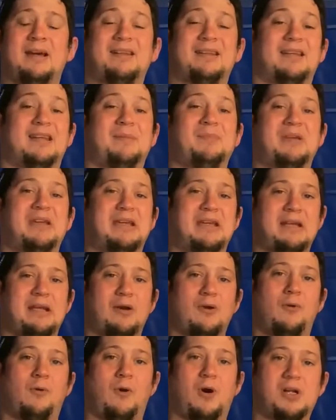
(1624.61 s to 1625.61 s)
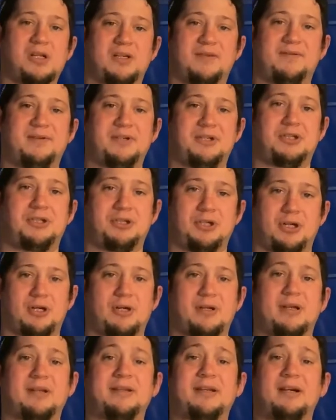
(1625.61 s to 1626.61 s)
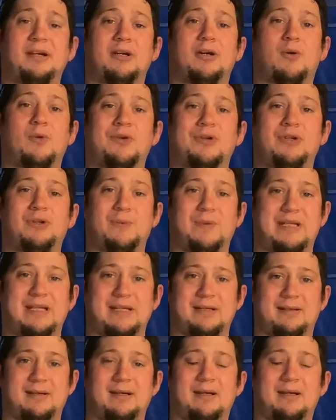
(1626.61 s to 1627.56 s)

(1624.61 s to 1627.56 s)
to them eating all of the sugar that they're going to eat.